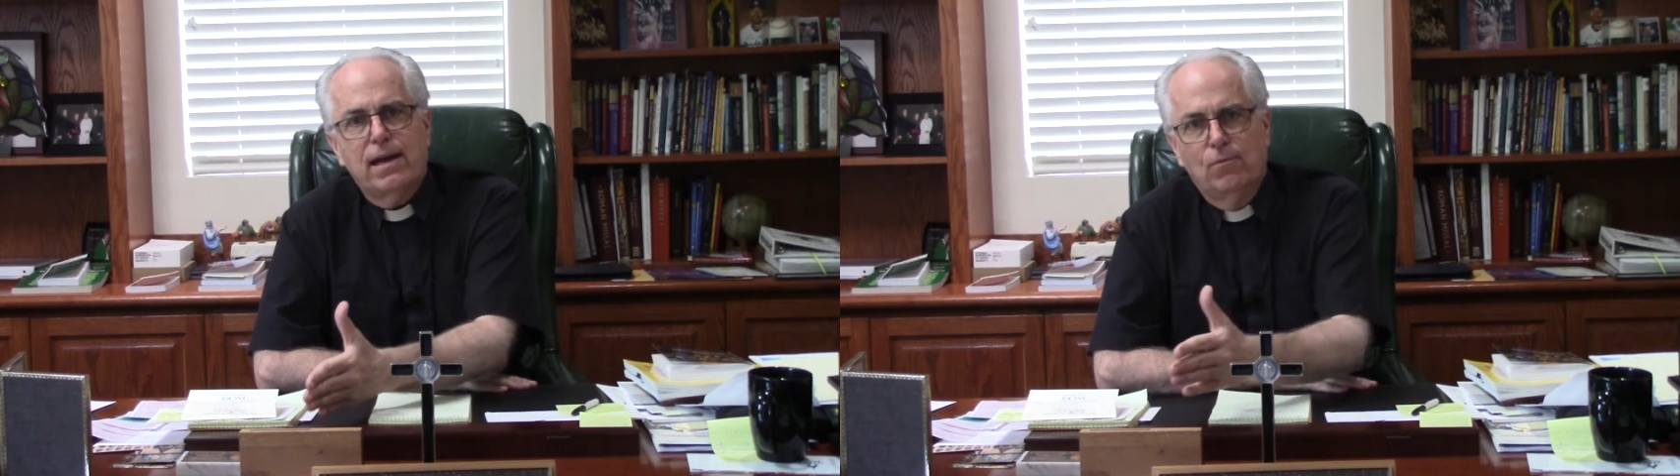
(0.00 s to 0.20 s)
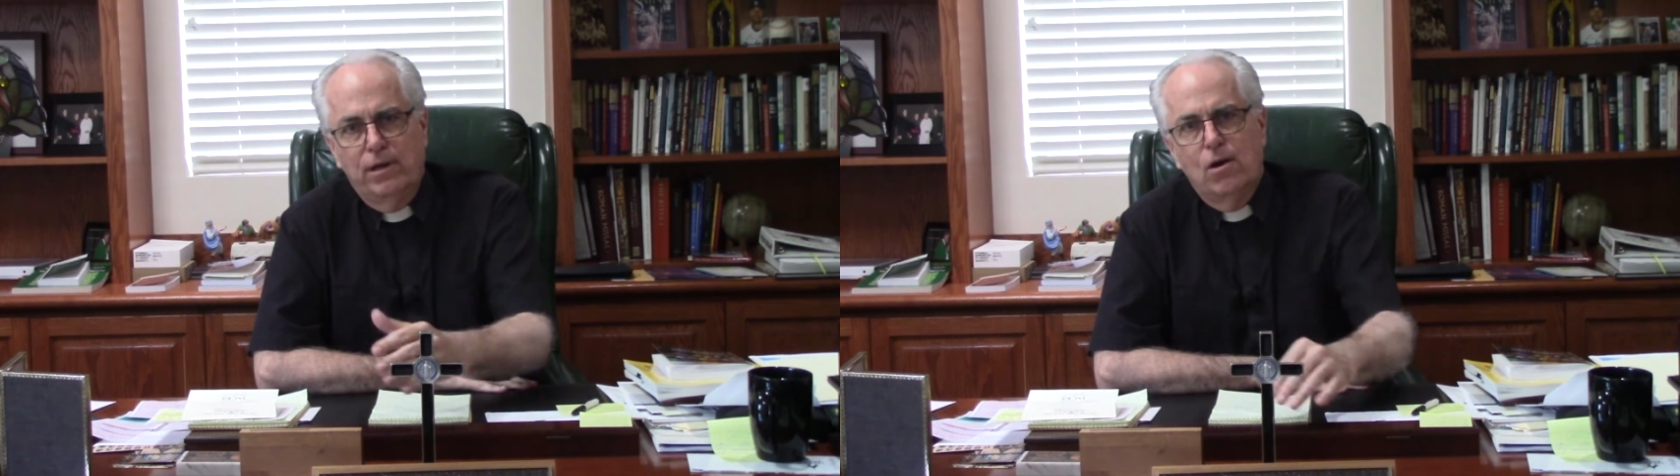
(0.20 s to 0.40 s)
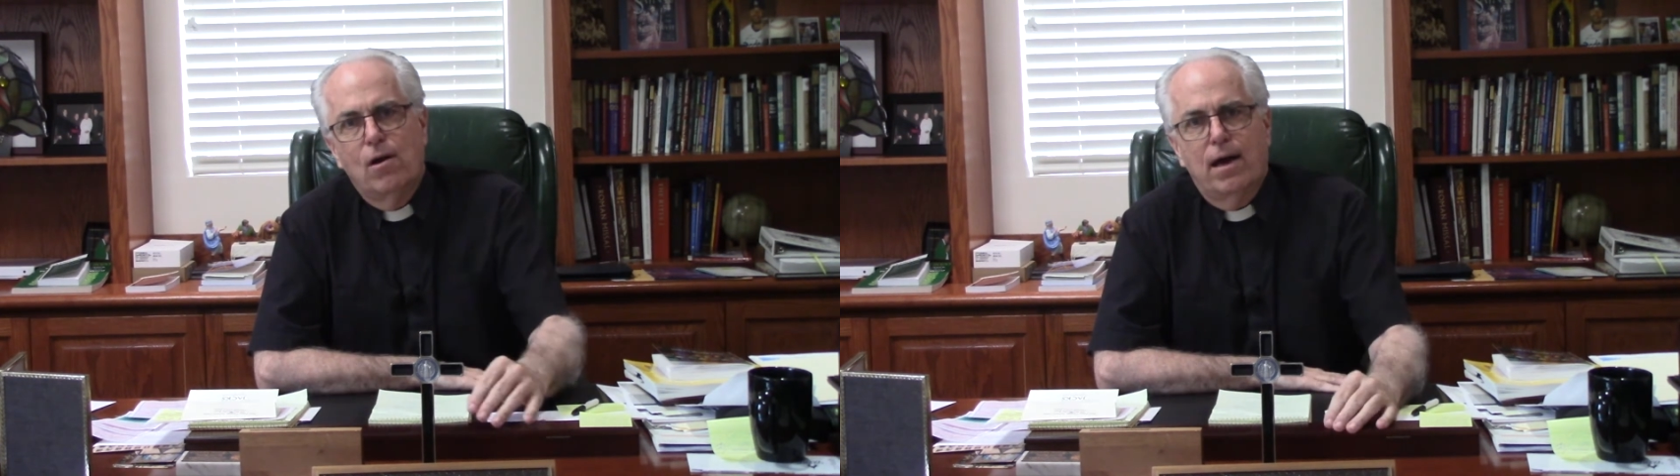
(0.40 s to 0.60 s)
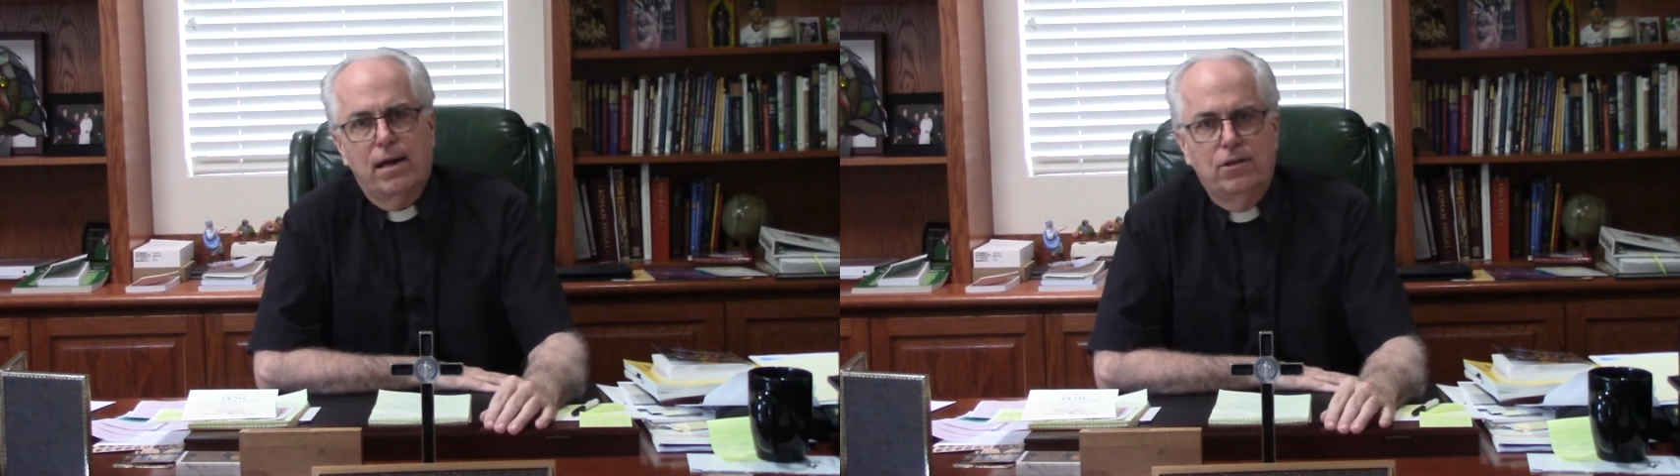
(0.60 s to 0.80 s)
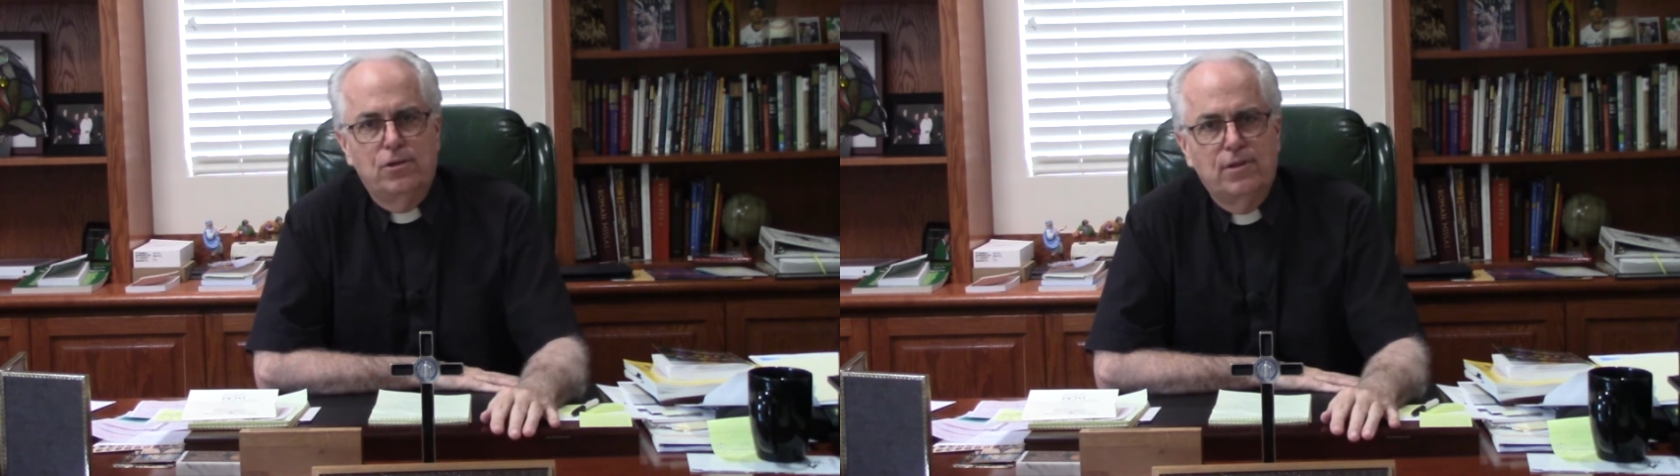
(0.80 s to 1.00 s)
and we know how
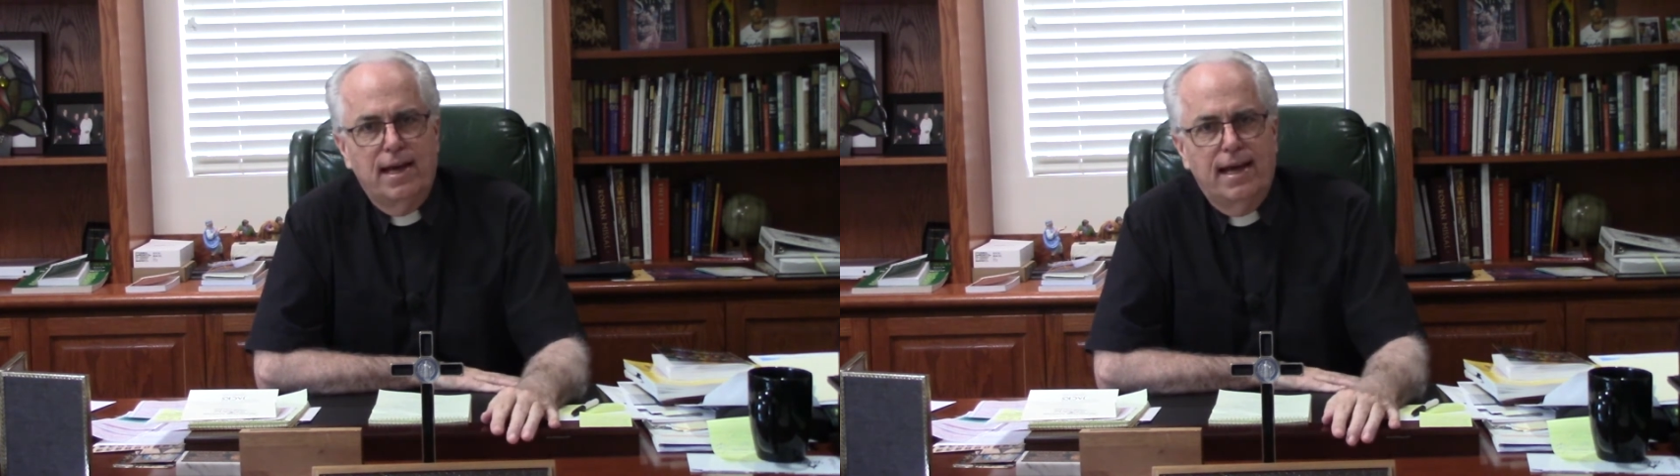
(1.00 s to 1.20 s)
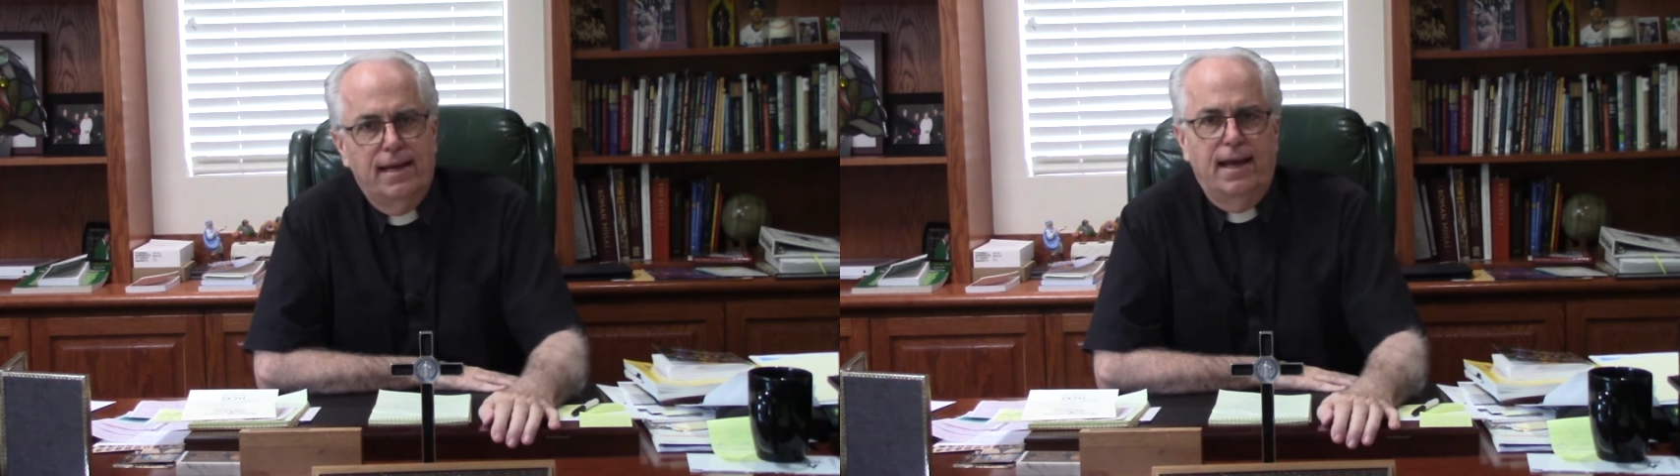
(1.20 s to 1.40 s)
to do that.